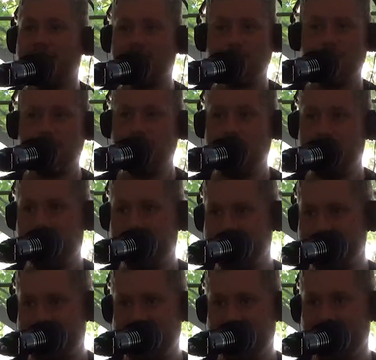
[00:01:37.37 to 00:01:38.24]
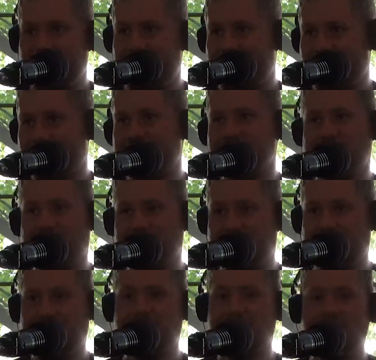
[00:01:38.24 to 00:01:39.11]
it's one of my buddies getting water or
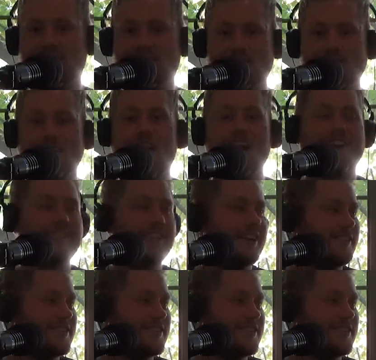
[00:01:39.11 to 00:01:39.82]
something, or like knocked over